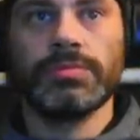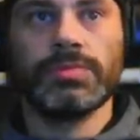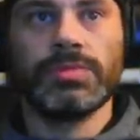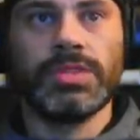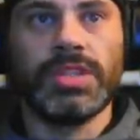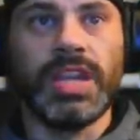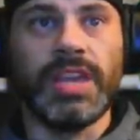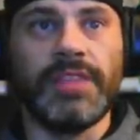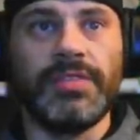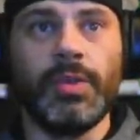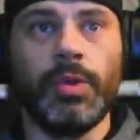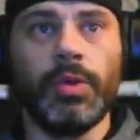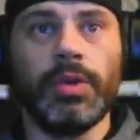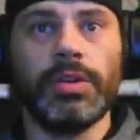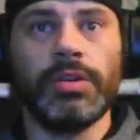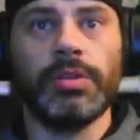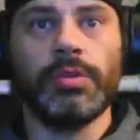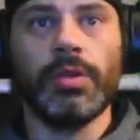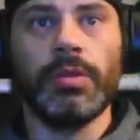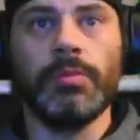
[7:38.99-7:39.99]
Yeah, if you
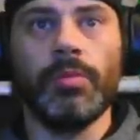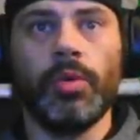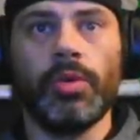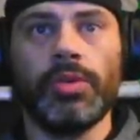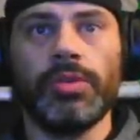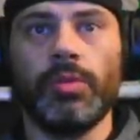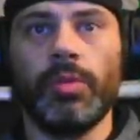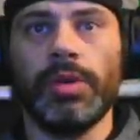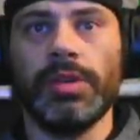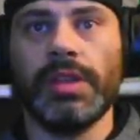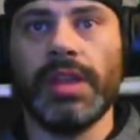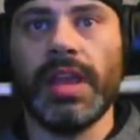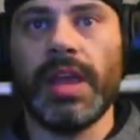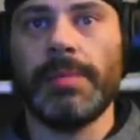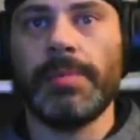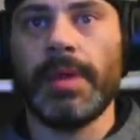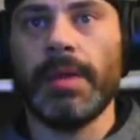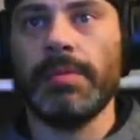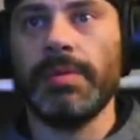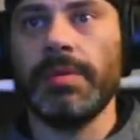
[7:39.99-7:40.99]
wanted to run more than one
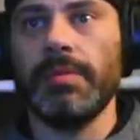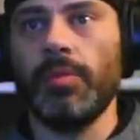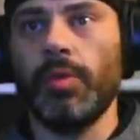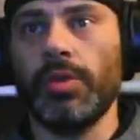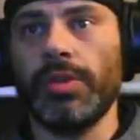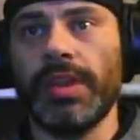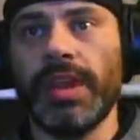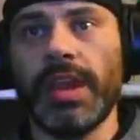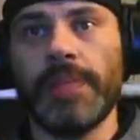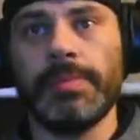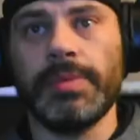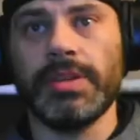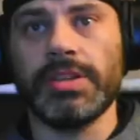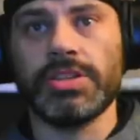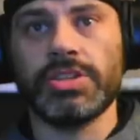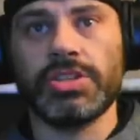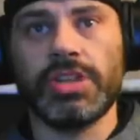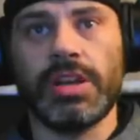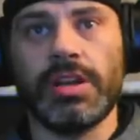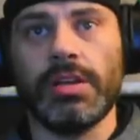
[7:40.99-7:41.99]
lap, I'd be more than happy to
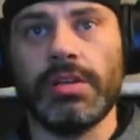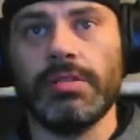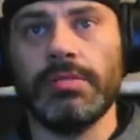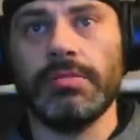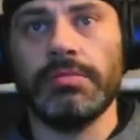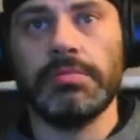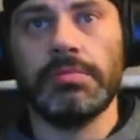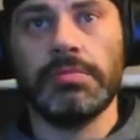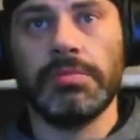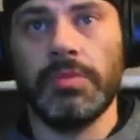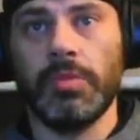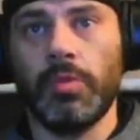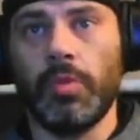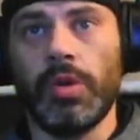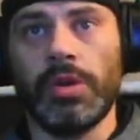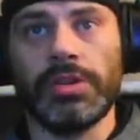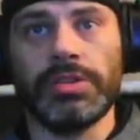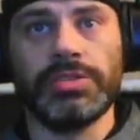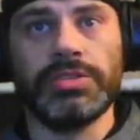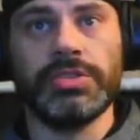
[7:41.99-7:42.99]
share
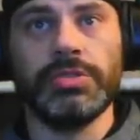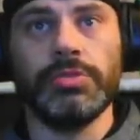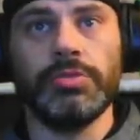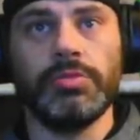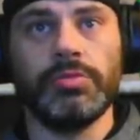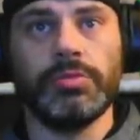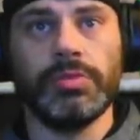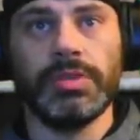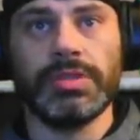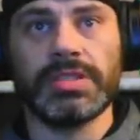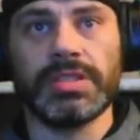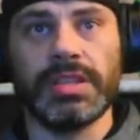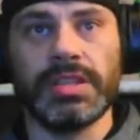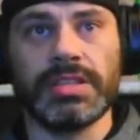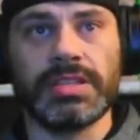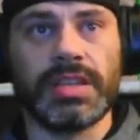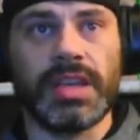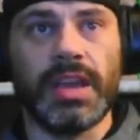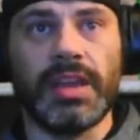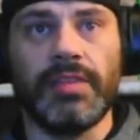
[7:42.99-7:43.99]
one or two.
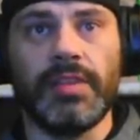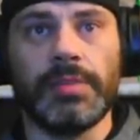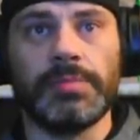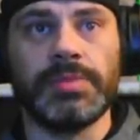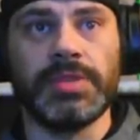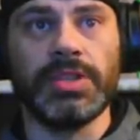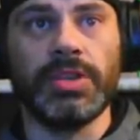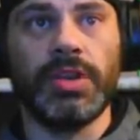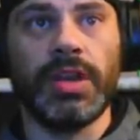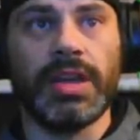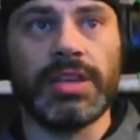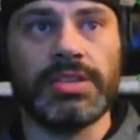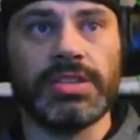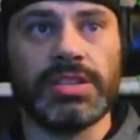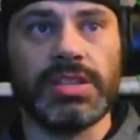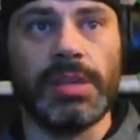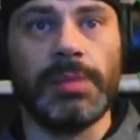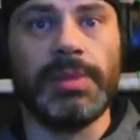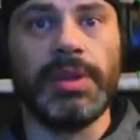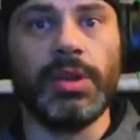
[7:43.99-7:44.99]
It's kind of up to you guys.
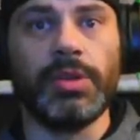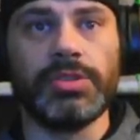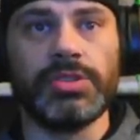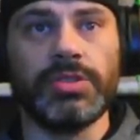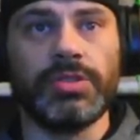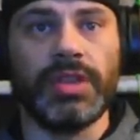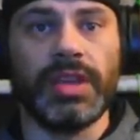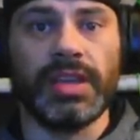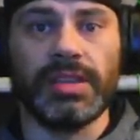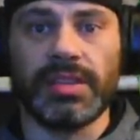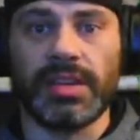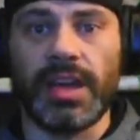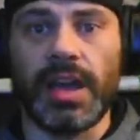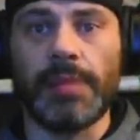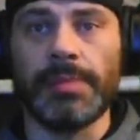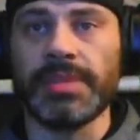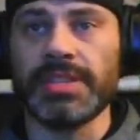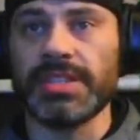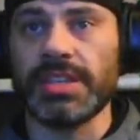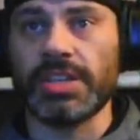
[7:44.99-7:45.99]
Just let me know what you think in the
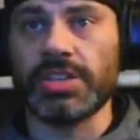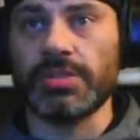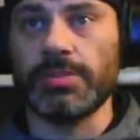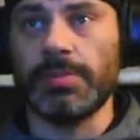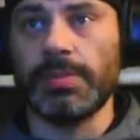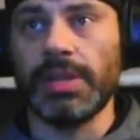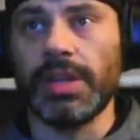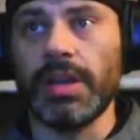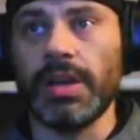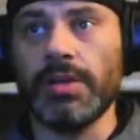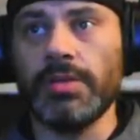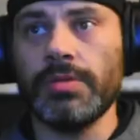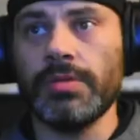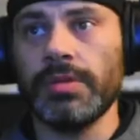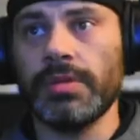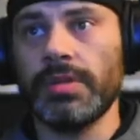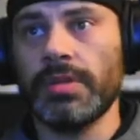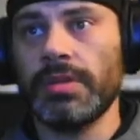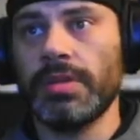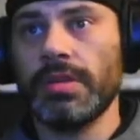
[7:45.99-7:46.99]
comment section below.
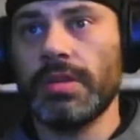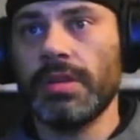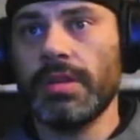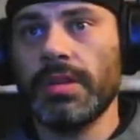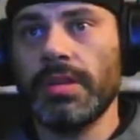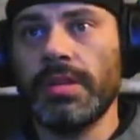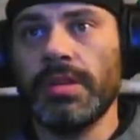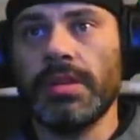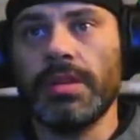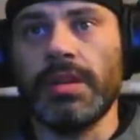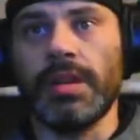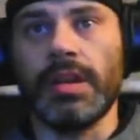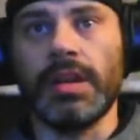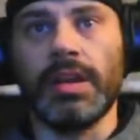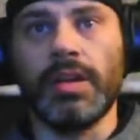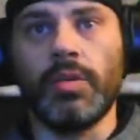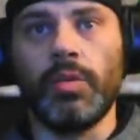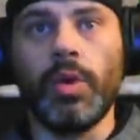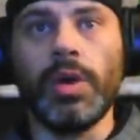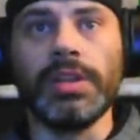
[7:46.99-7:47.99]

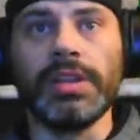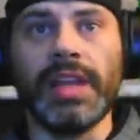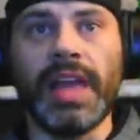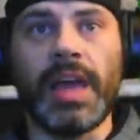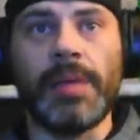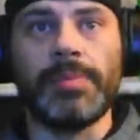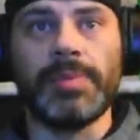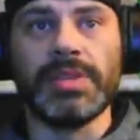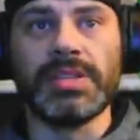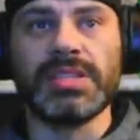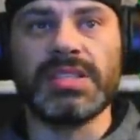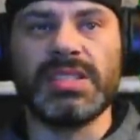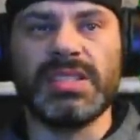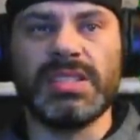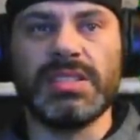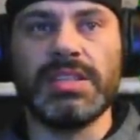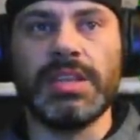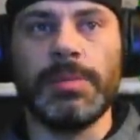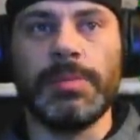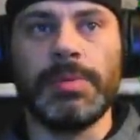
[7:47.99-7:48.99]
One lap is
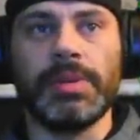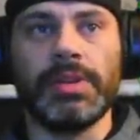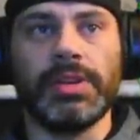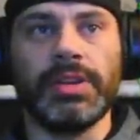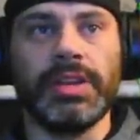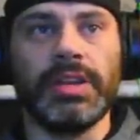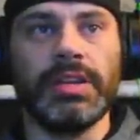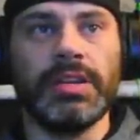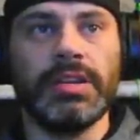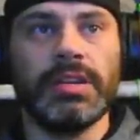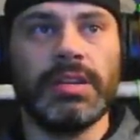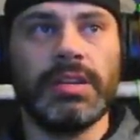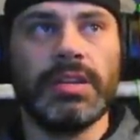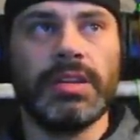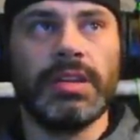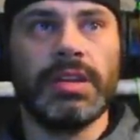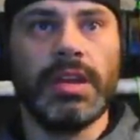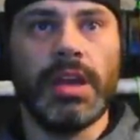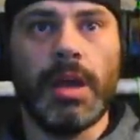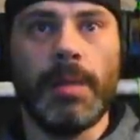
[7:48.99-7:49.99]
typically
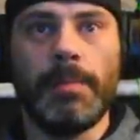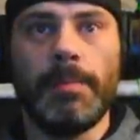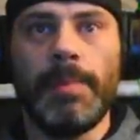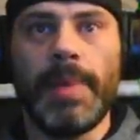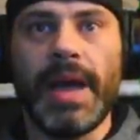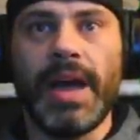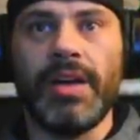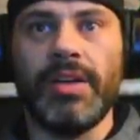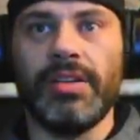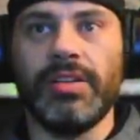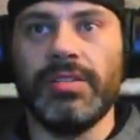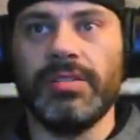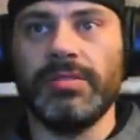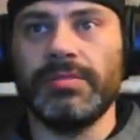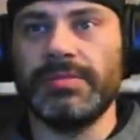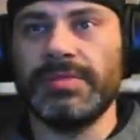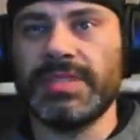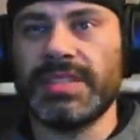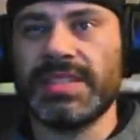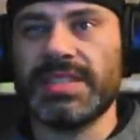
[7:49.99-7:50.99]
about
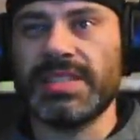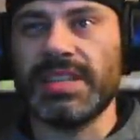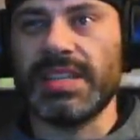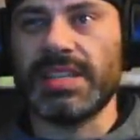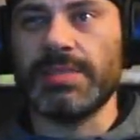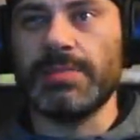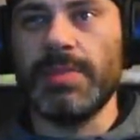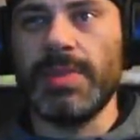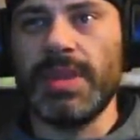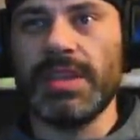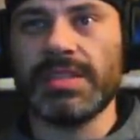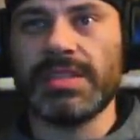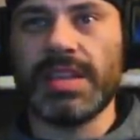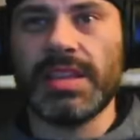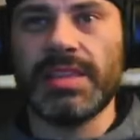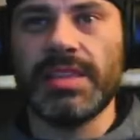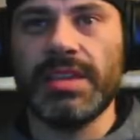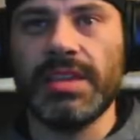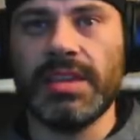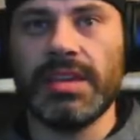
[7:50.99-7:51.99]
6 minutes, I
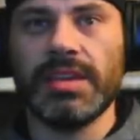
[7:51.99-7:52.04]
think.